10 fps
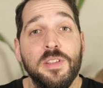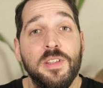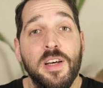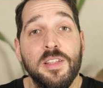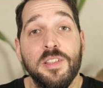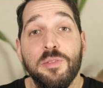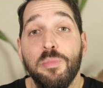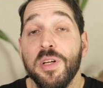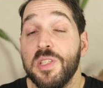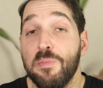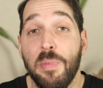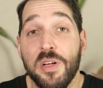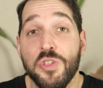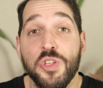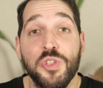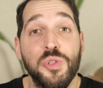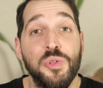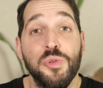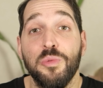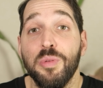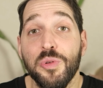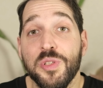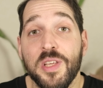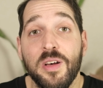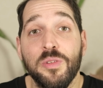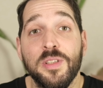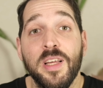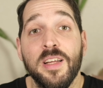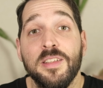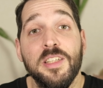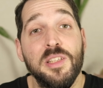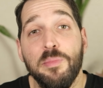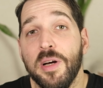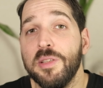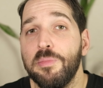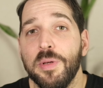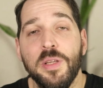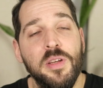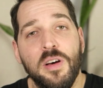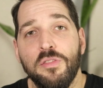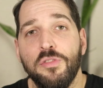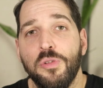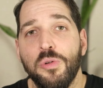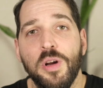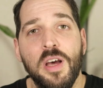that it brings punches to Bluesound that it might be enough for